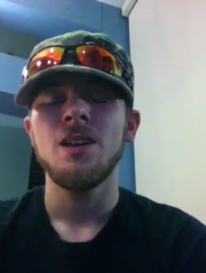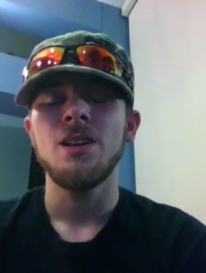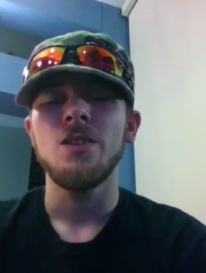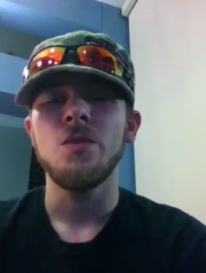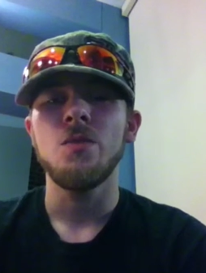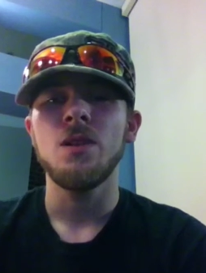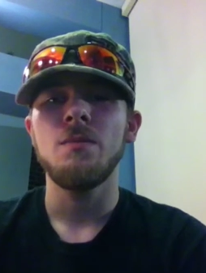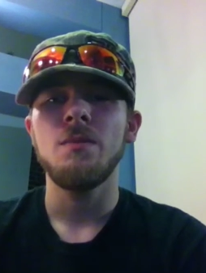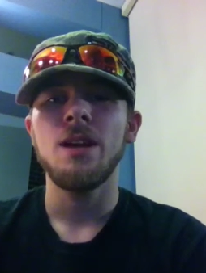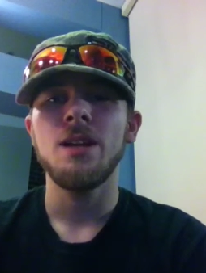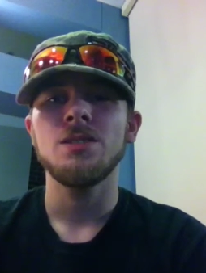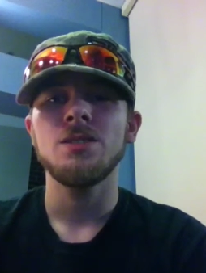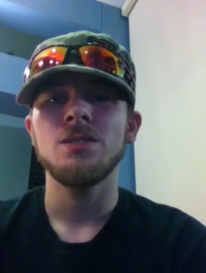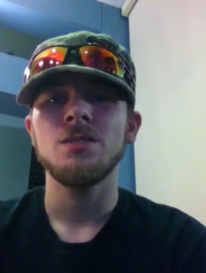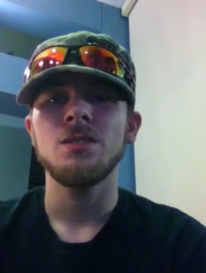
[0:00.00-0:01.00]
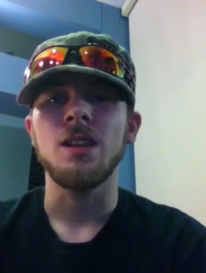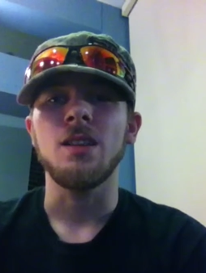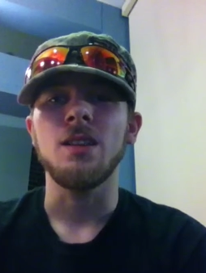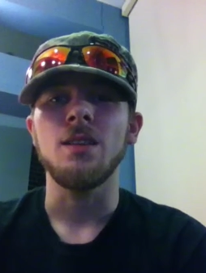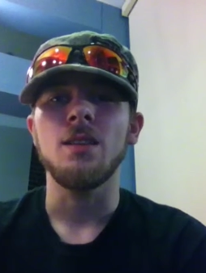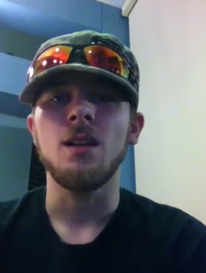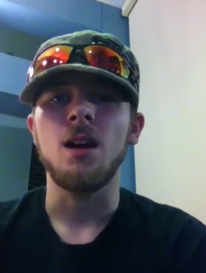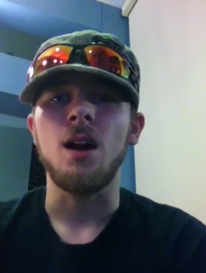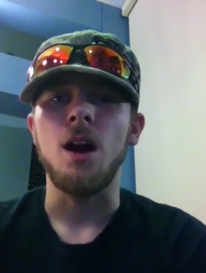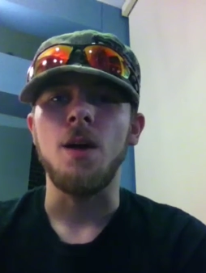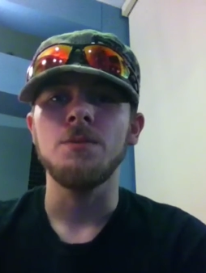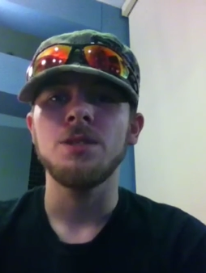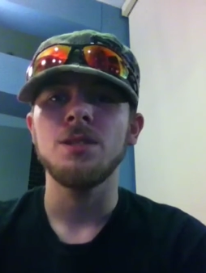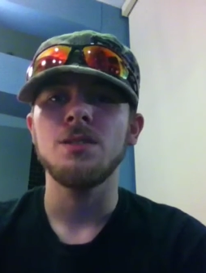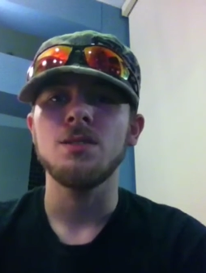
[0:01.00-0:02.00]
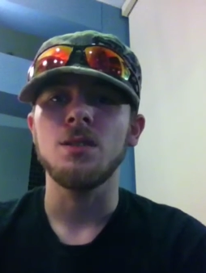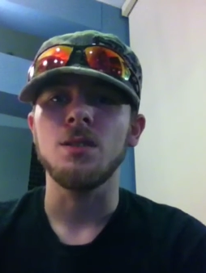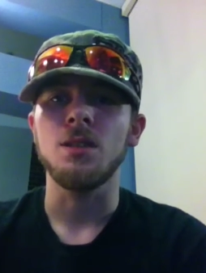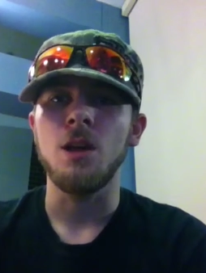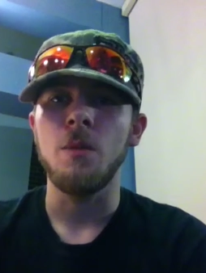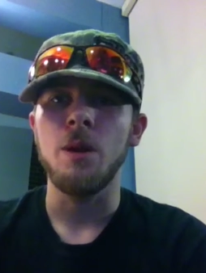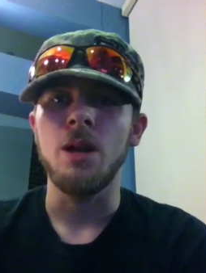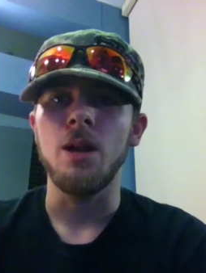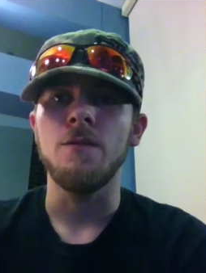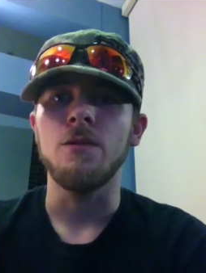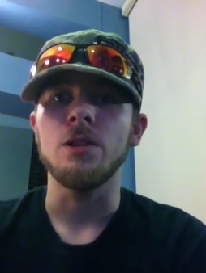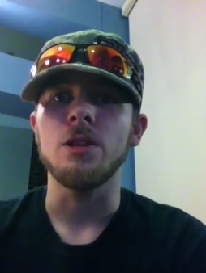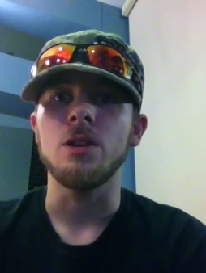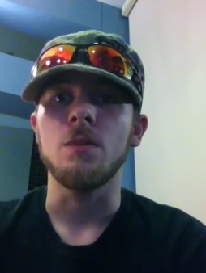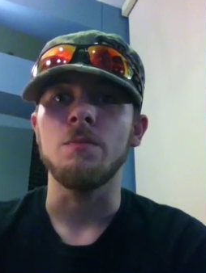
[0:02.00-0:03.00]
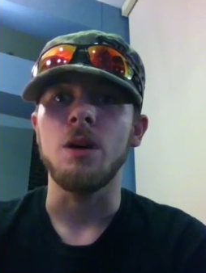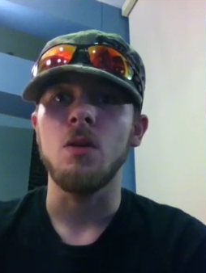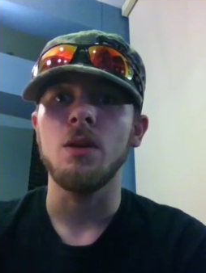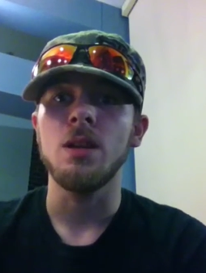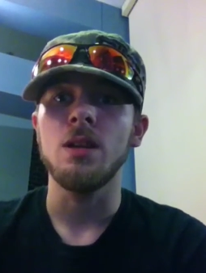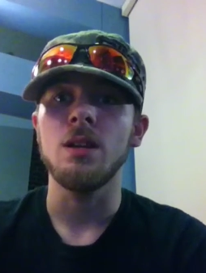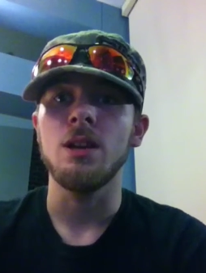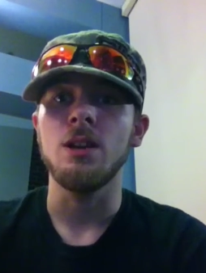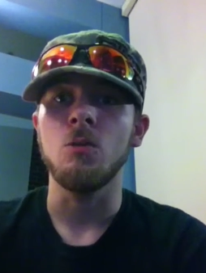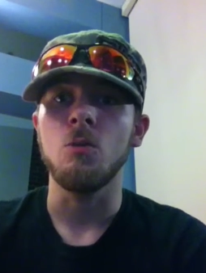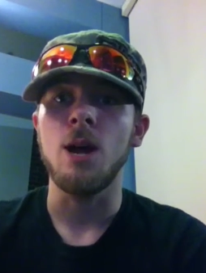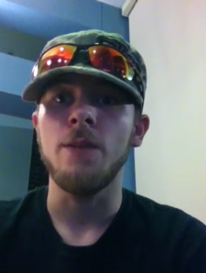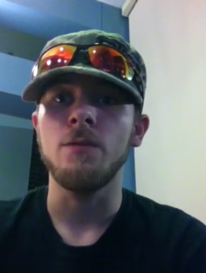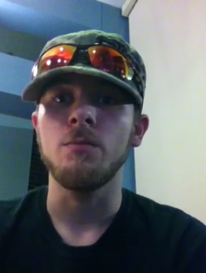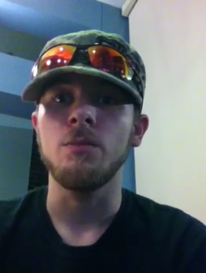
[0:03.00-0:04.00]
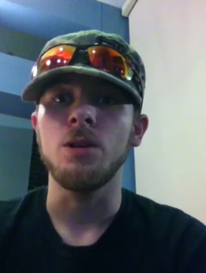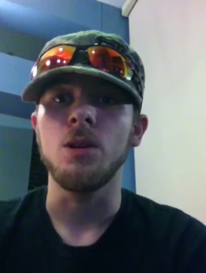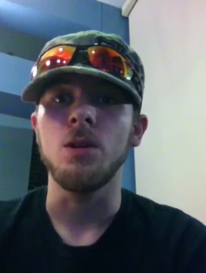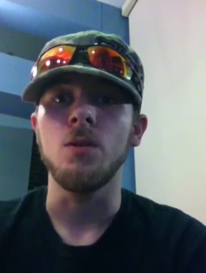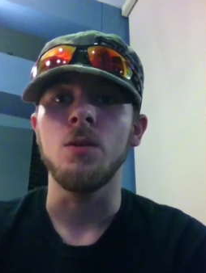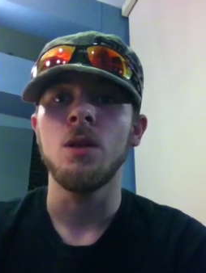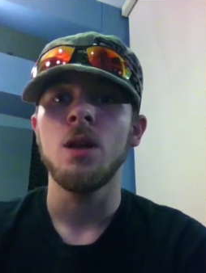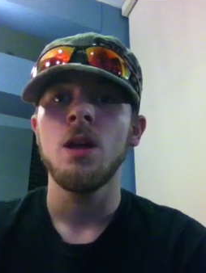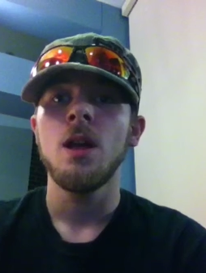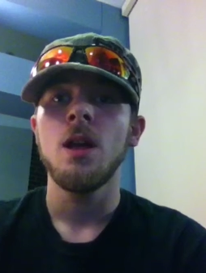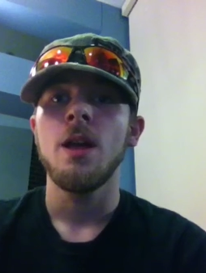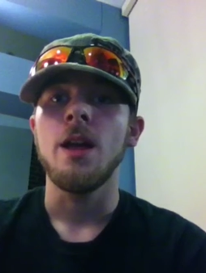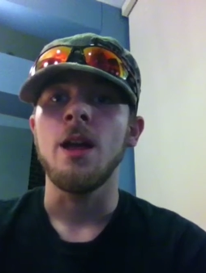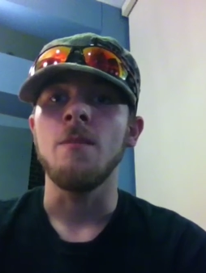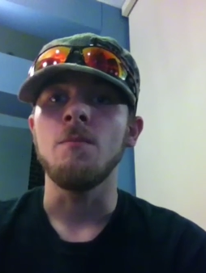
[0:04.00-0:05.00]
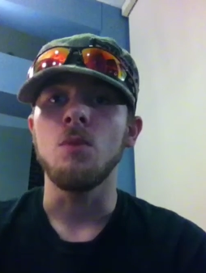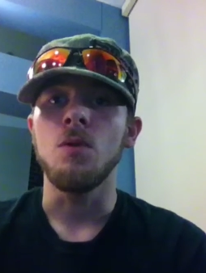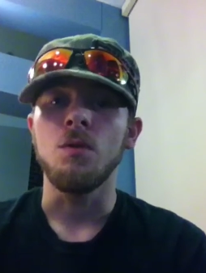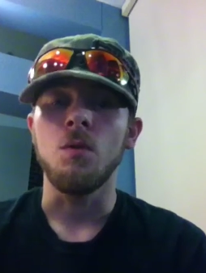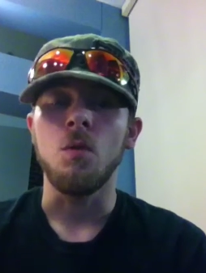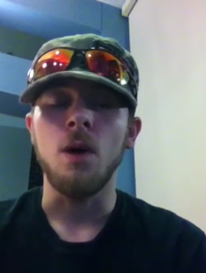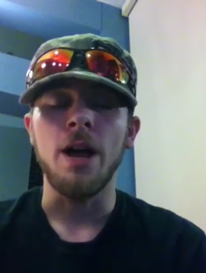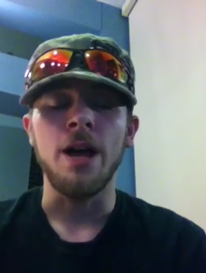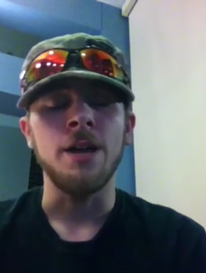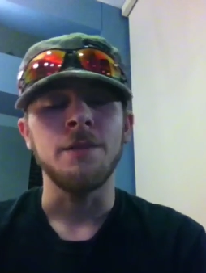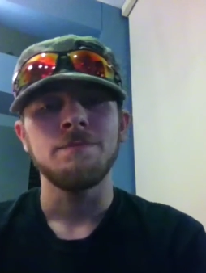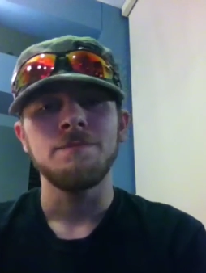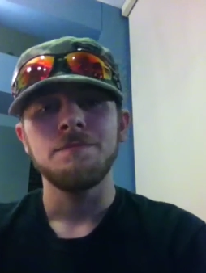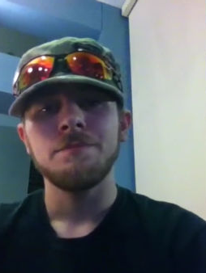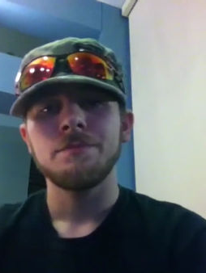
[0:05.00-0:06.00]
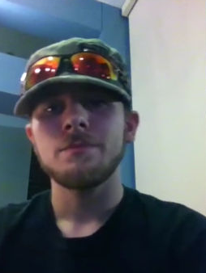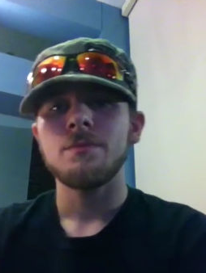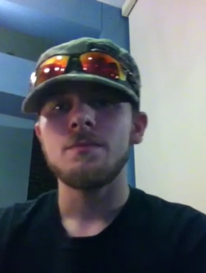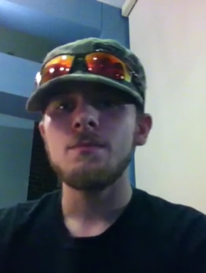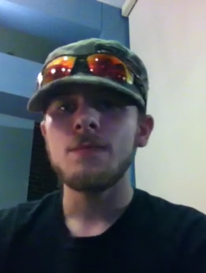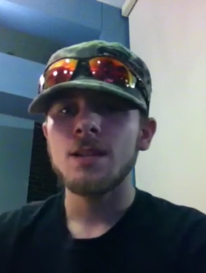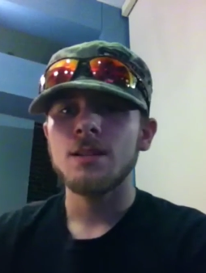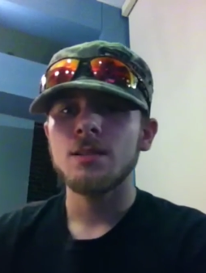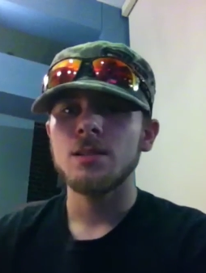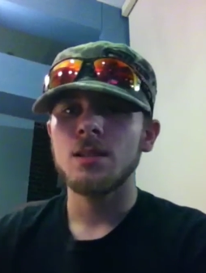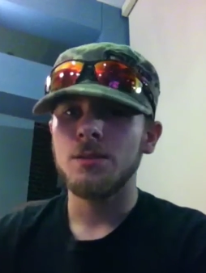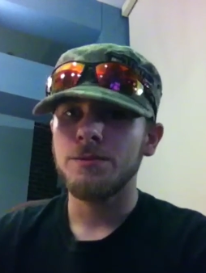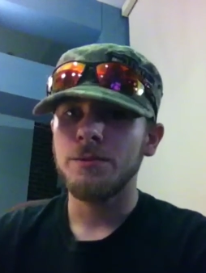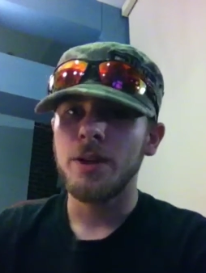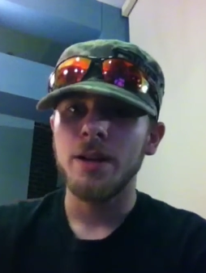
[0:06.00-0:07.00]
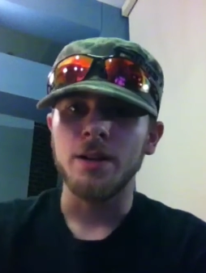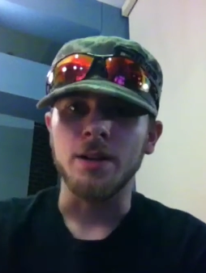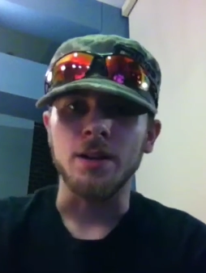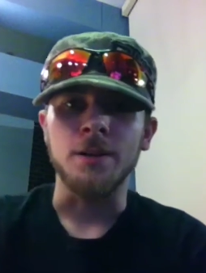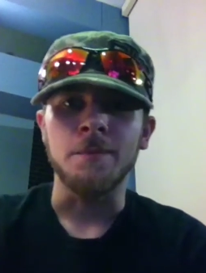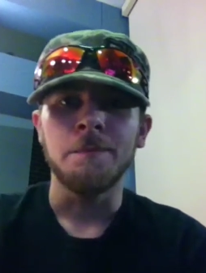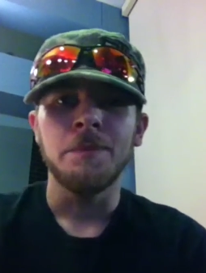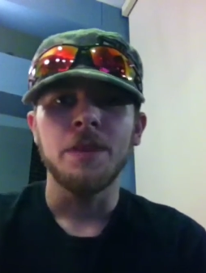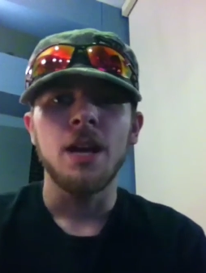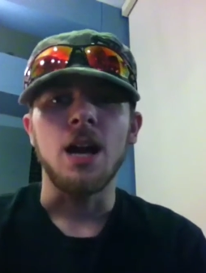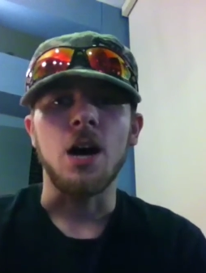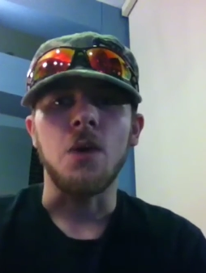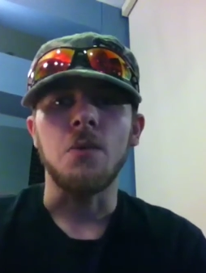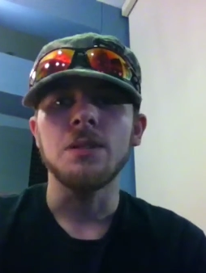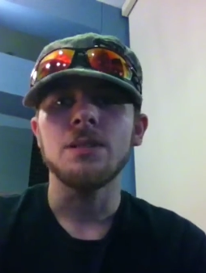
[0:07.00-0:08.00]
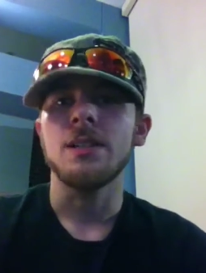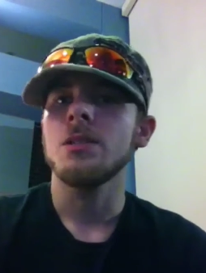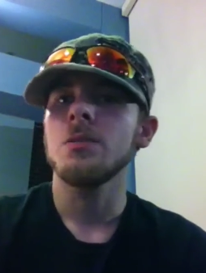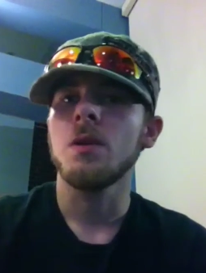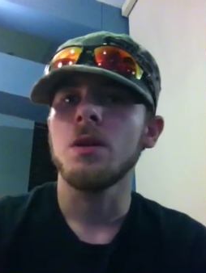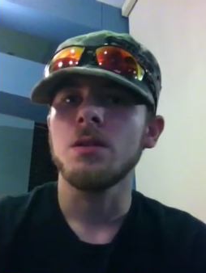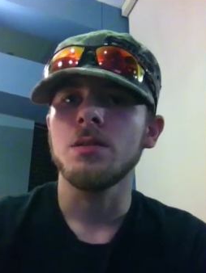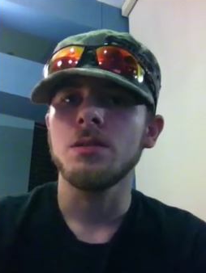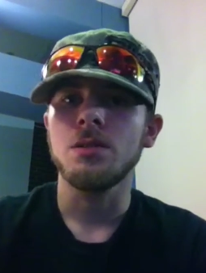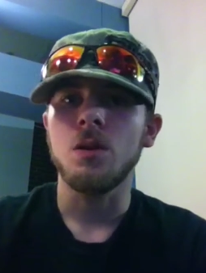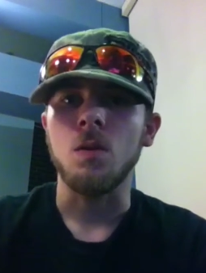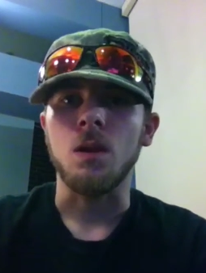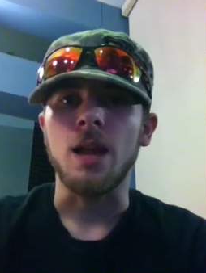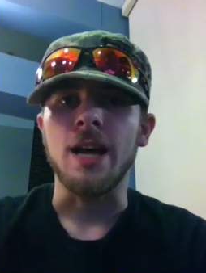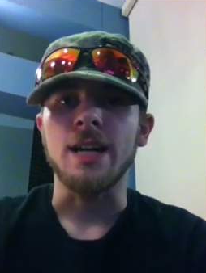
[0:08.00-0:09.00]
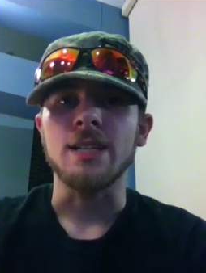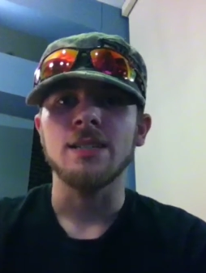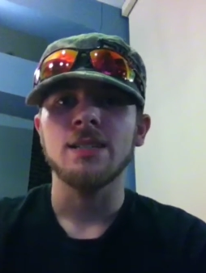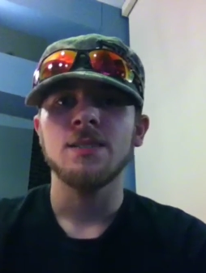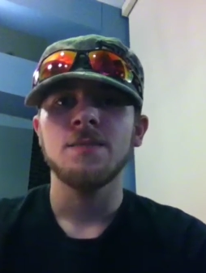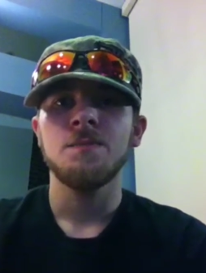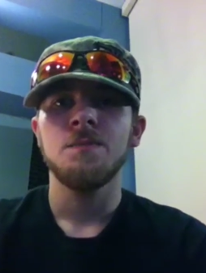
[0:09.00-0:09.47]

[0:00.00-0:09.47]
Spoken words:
You want to make sure that options are limited for your opponent to get away from you and move away. So flanker, I always like to run an assault class.